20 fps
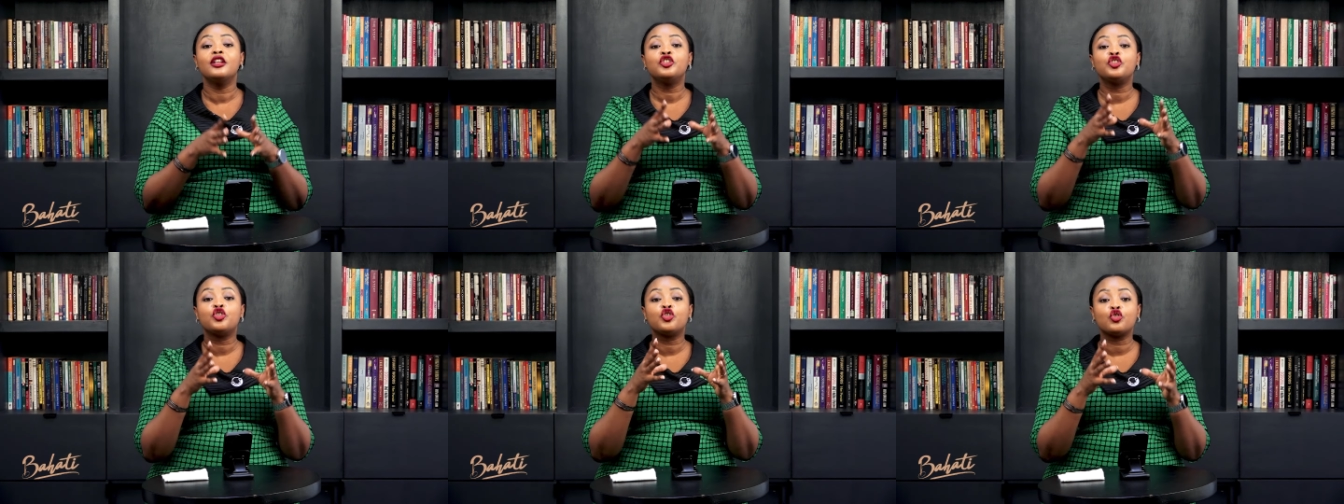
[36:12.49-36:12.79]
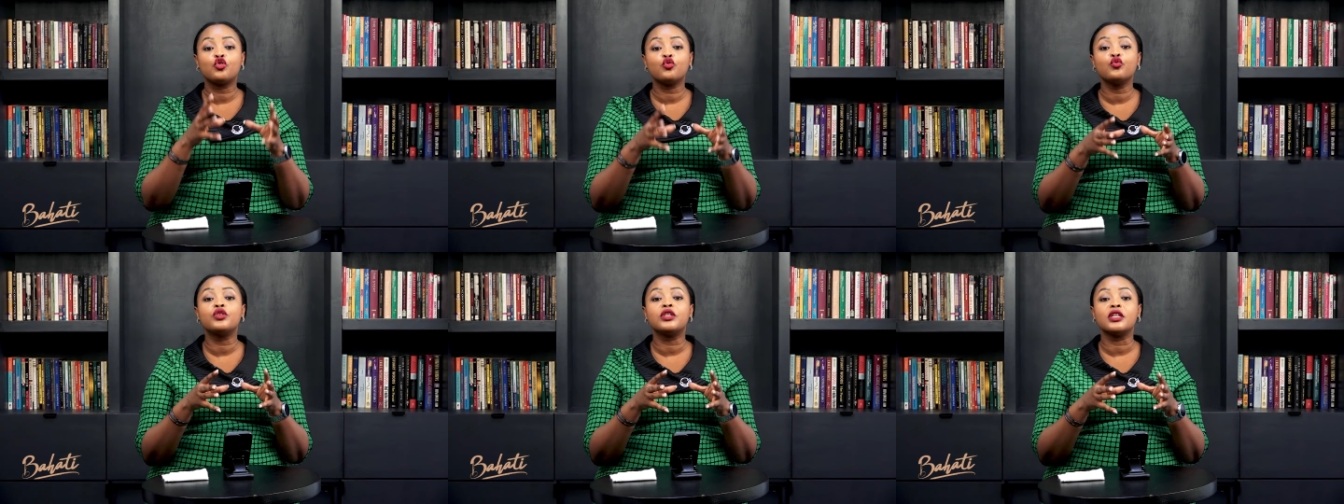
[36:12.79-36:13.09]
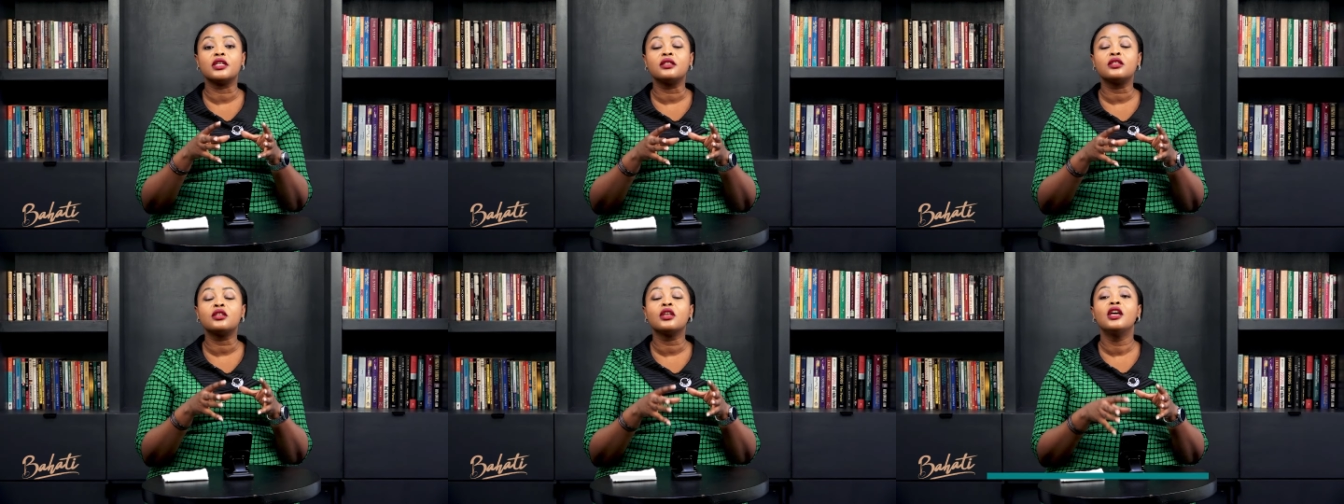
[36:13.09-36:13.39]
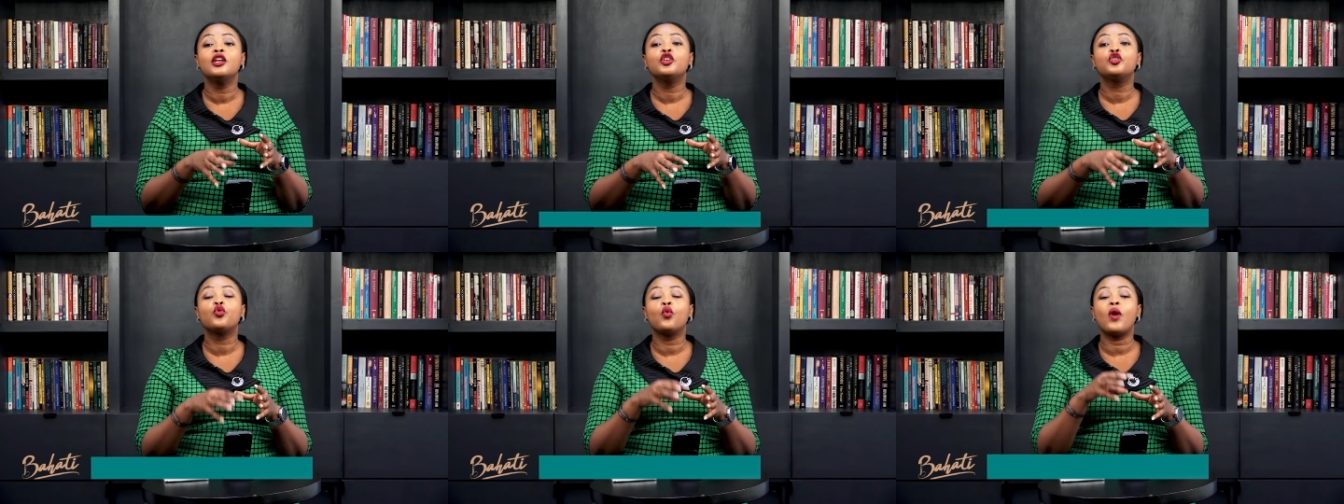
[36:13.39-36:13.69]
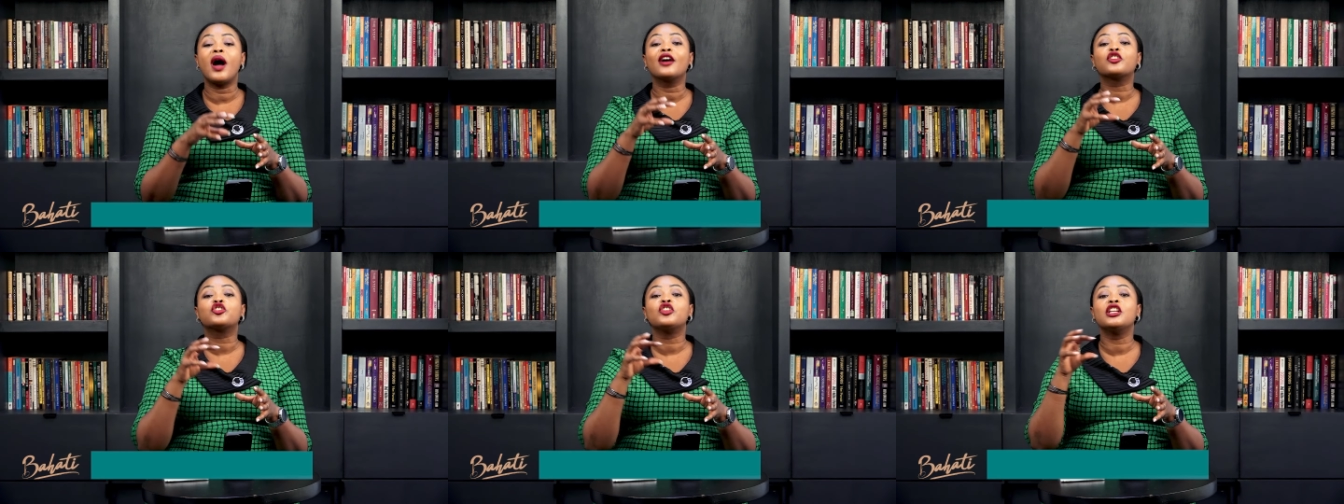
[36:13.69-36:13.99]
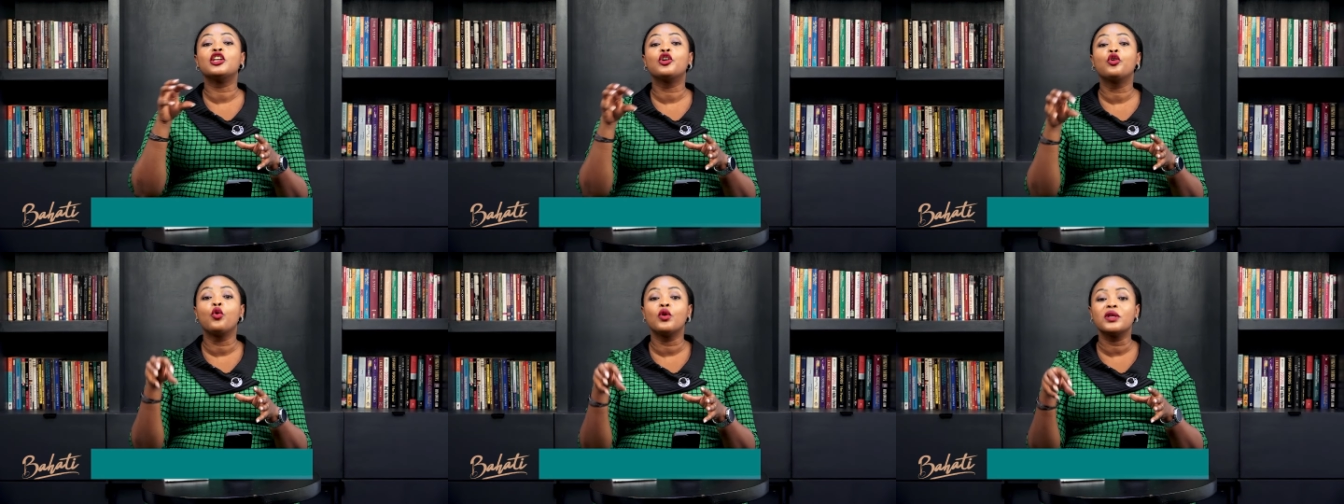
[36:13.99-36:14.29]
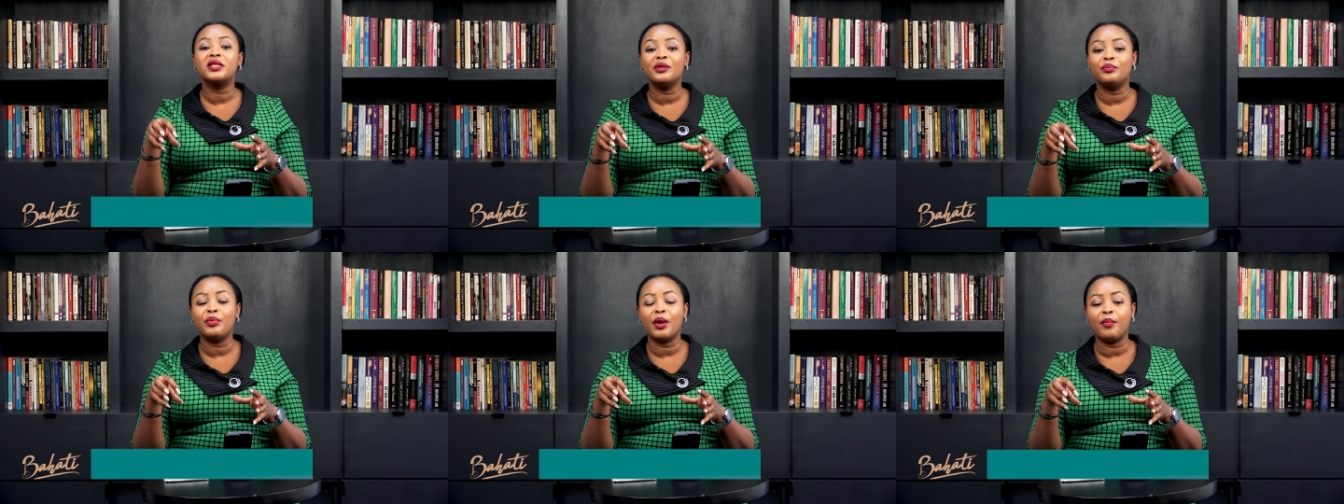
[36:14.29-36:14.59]
chooses to actually
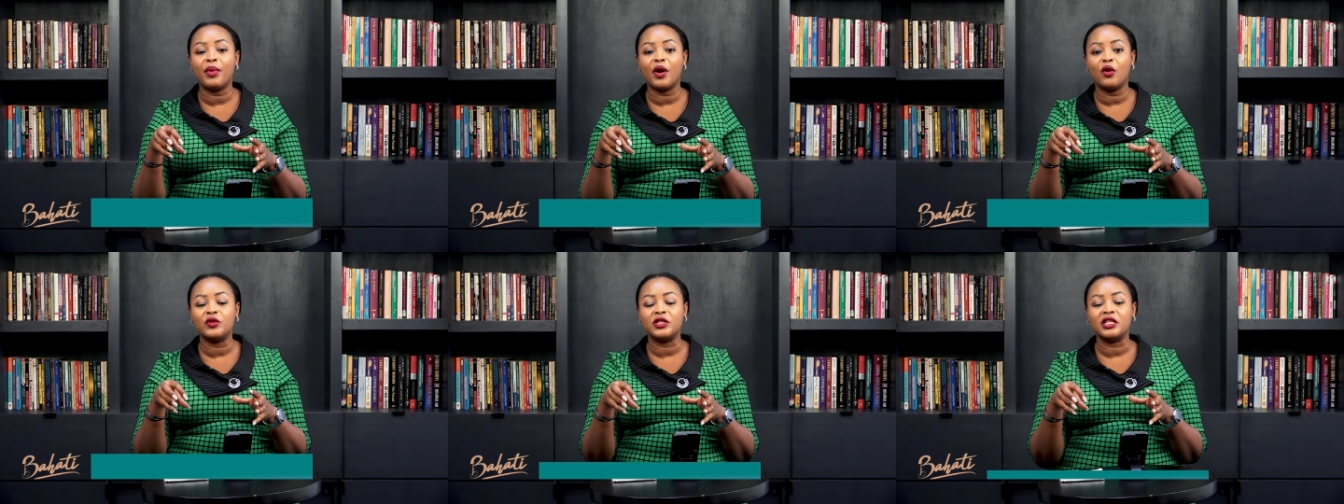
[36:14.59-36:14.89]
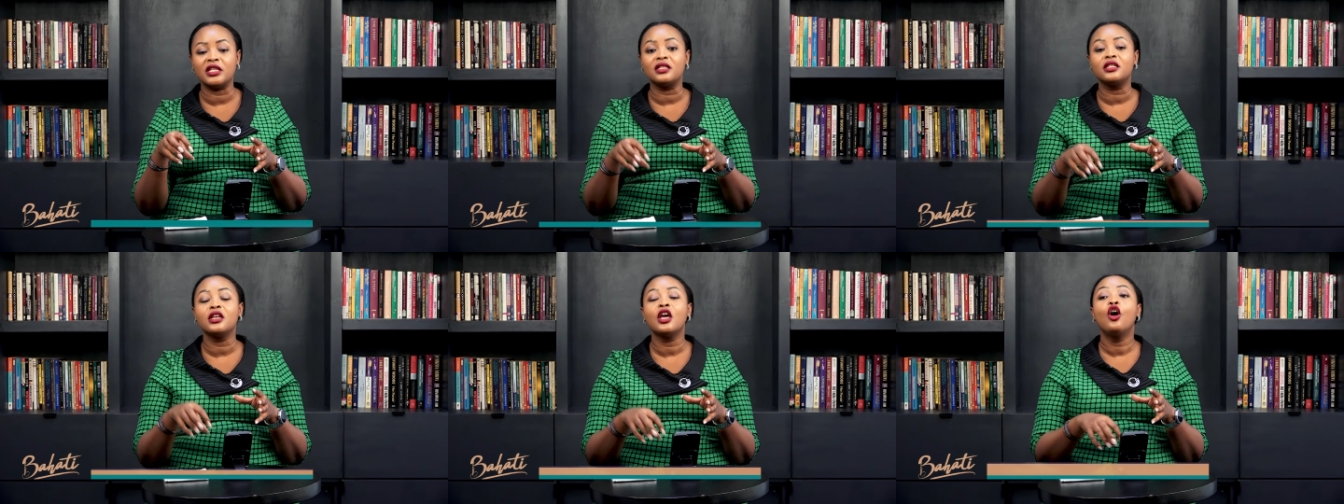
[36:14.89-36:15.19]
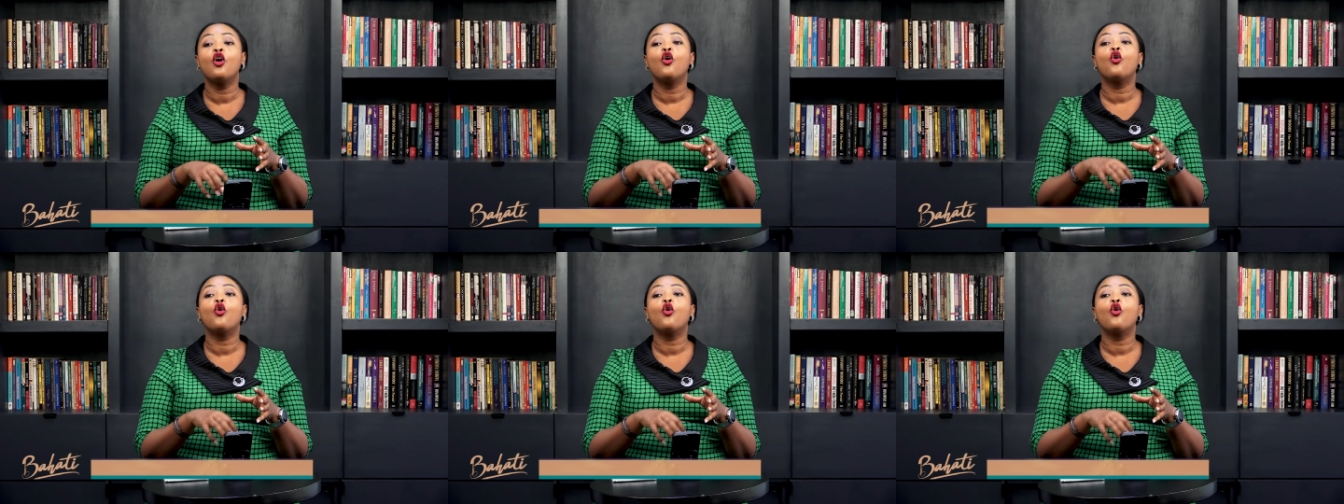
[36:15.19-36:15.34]
gossip about it